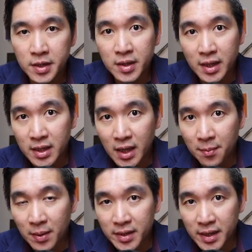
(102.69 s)
And so the good
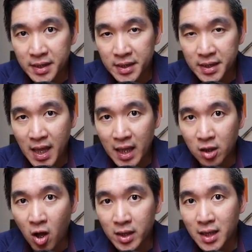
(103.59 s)
thing about this is
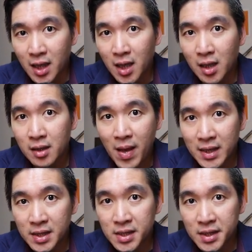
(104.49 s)
that Conda
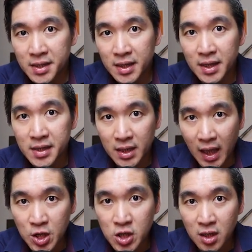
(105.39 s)
manages the
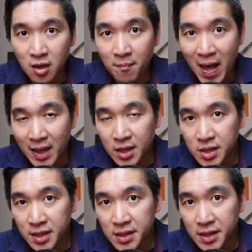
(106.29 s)
installation of
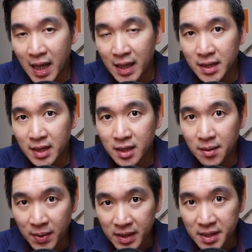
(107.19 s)
packages and the
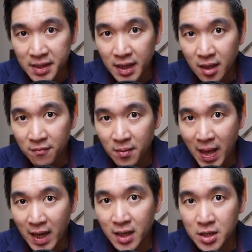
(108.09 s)
dependency of the
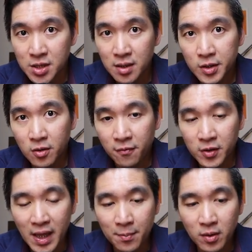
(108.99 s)
package. So
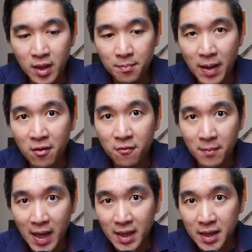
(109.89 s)
for example, in
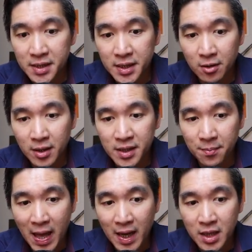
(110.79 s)
bioinformatics, there is
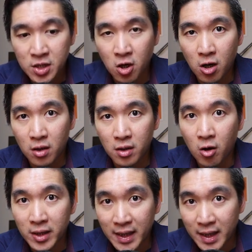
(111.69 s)
a package called
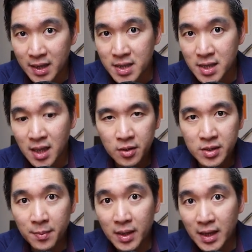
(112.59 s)
RDKit.
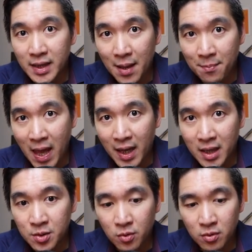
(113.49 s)
So typically that
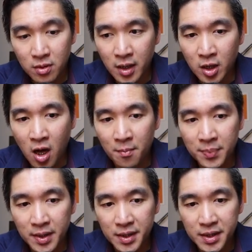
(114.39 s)
package will
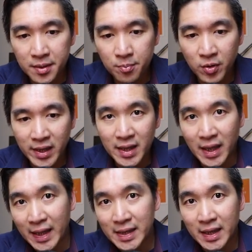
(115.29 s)
encompass pretty
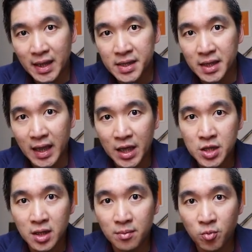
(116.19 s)
lengthy
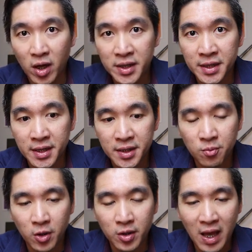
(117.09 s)
installation process
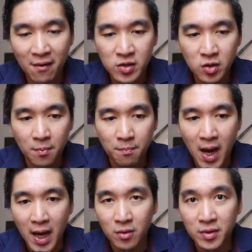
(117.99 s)
where you have to
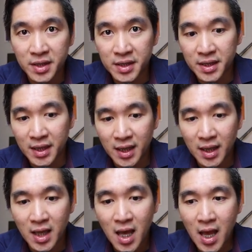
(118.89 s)
compile in
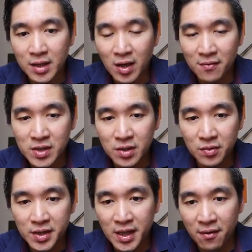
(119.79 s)
C and you have to
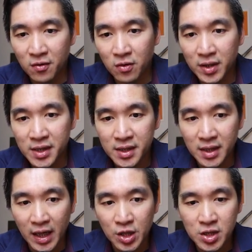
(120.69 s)
do several
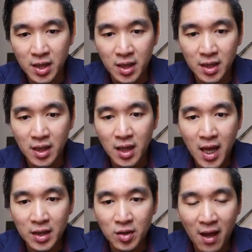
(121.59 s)
installation
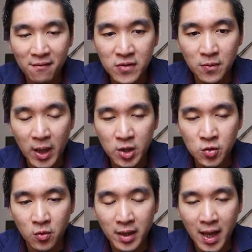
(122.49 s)
and you to make
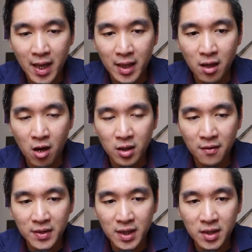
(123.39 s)
sure that all
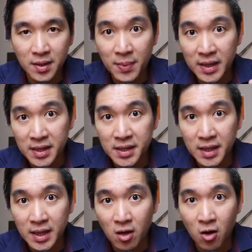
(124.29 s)
of the dependency
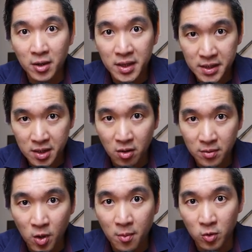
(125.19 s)
are
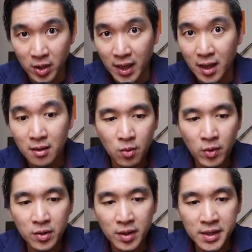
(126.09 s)
installed properly. But
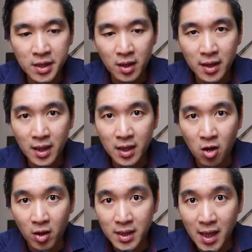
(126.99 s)
when you install it in
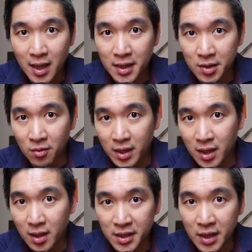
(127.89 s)
Conda, it's
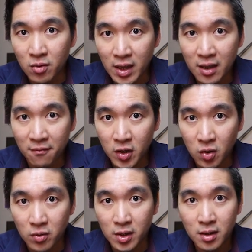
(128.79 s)
only a single line of
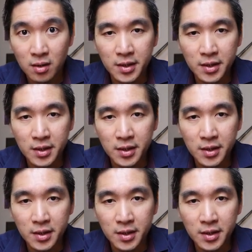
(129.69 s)
code.